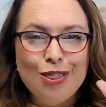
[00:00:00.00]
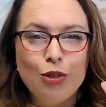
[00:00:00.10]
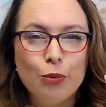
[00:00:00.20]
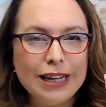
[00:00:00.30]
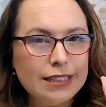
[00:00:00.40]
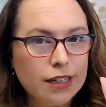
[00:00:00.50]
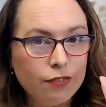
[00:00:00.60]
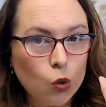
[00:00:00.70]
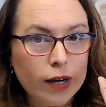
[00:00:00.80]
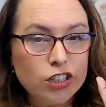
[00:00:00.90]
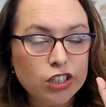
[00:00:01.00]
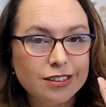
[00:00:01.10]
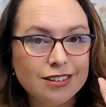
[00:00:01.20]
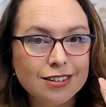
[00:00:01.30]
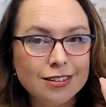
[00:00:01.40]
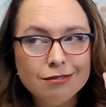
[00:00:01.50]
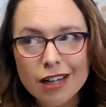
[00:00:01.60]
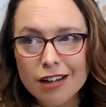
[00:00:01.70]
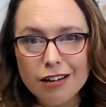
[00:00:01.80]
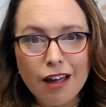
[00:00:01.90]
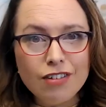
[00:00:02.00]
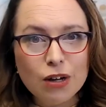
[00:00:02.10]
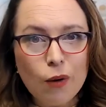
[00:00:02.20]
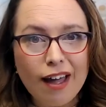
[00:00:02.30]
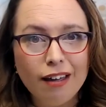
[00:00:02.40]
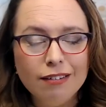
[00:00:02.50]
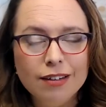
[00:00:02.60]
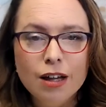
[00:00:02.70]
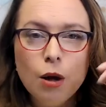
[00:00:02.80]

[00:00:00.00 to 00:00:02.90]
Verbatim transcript: the really tough questions in a loving way,